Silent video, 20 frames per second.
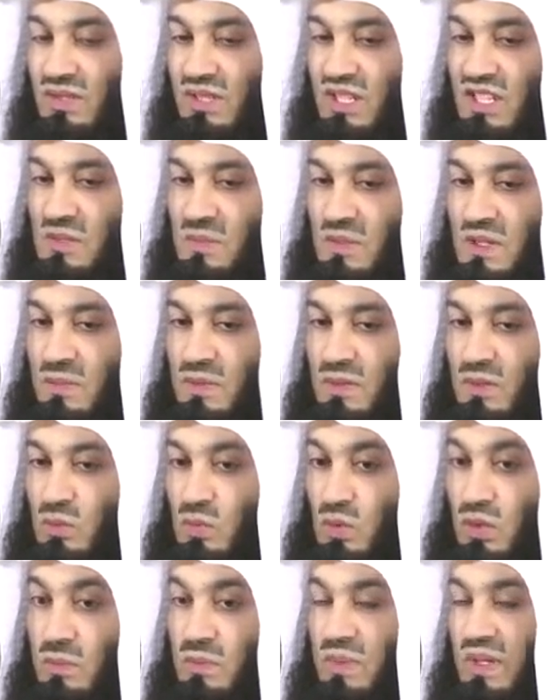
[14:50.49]
these people
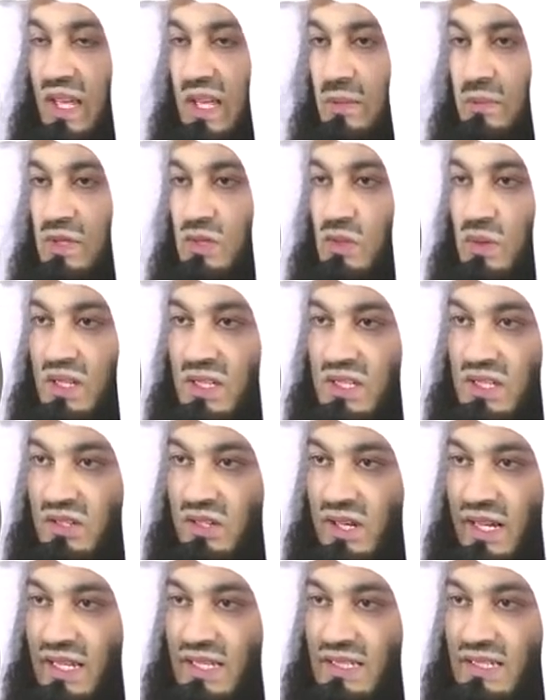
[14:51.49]
would be able to
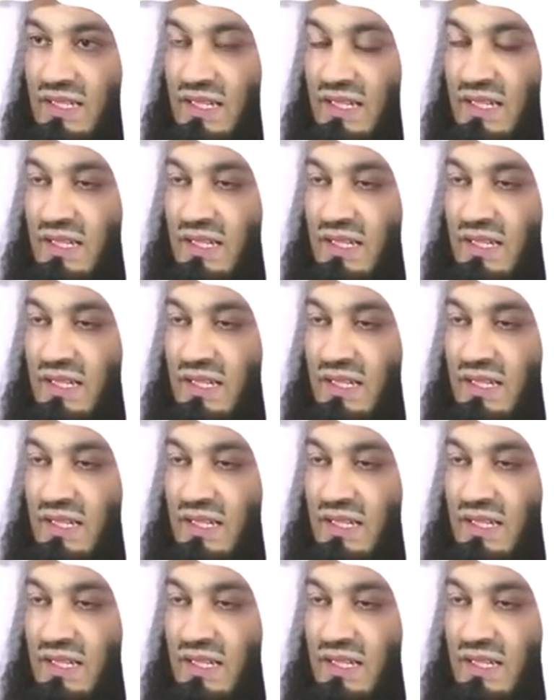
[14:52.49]
integrate.